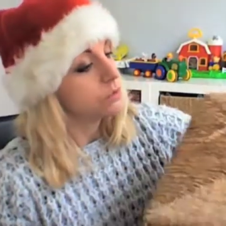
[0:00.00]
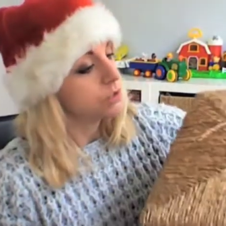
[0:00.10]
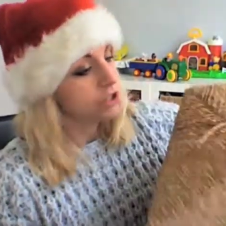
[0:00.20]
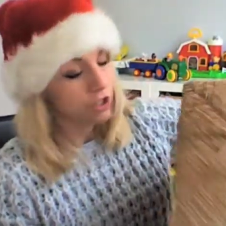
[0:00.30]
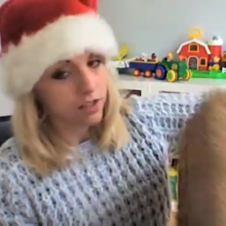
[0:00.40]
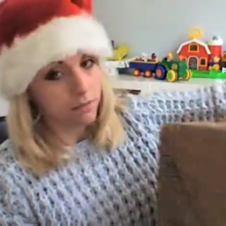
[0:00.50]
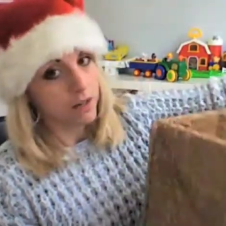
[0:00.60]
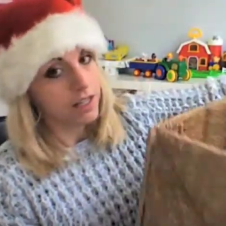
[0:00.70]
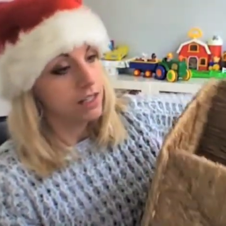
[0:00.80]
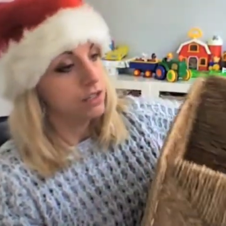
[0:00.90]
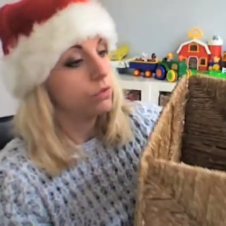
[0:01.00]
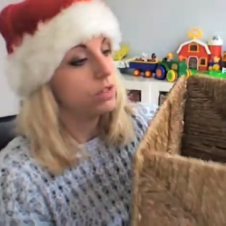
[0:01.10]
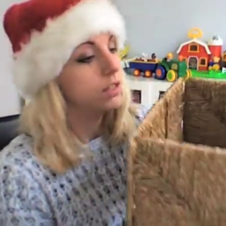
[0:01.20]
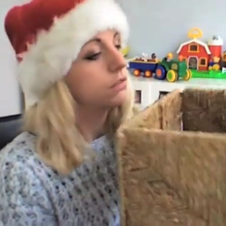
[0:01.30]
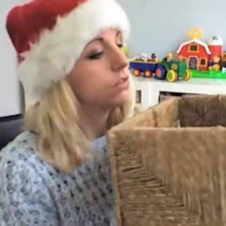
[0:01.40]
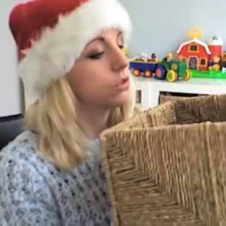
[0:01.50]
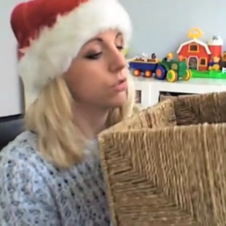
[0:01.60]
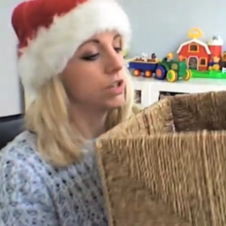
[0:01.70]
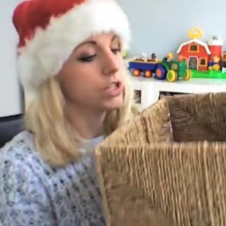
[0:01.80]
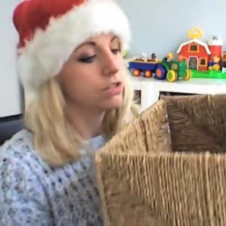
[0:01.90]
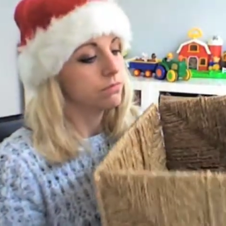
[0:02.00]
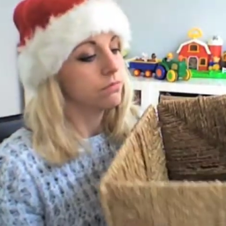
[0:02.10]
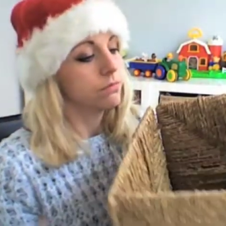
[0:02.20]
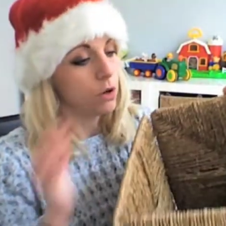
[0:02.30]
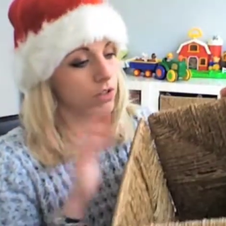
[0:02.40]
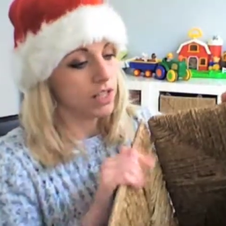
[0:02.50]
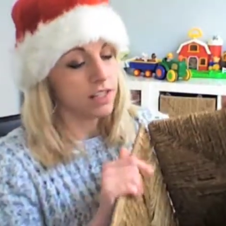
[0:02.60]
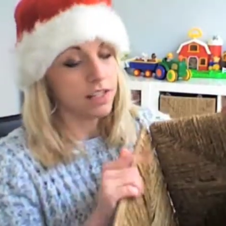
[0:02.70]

which are just my kids' toy storage boxes,